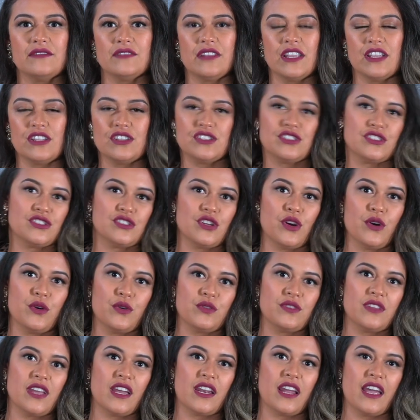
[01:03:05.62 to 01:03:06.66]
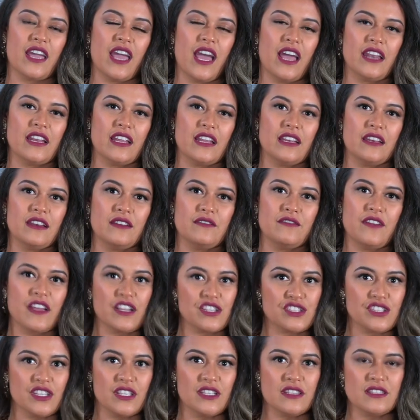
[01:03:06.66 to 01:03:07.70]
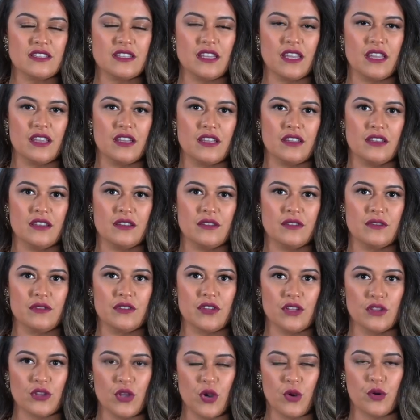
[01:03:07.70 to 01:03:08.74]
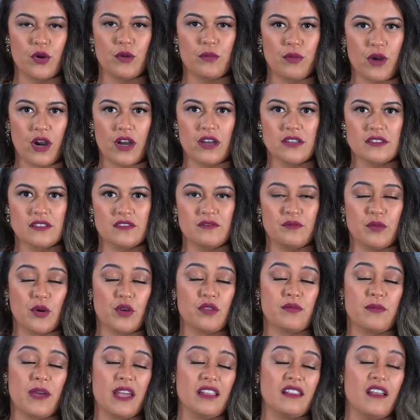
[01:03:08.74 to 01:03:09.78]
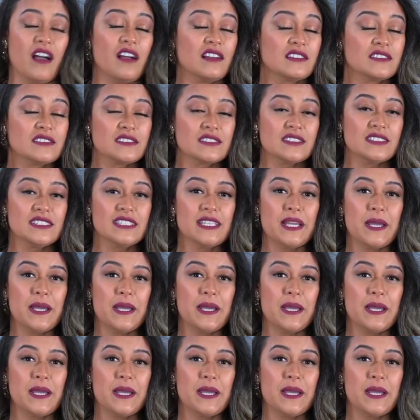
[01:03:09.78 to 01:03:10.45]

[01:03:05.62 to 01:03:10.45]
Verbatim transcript: they showed that I had infections in the lower parts of both my lungs.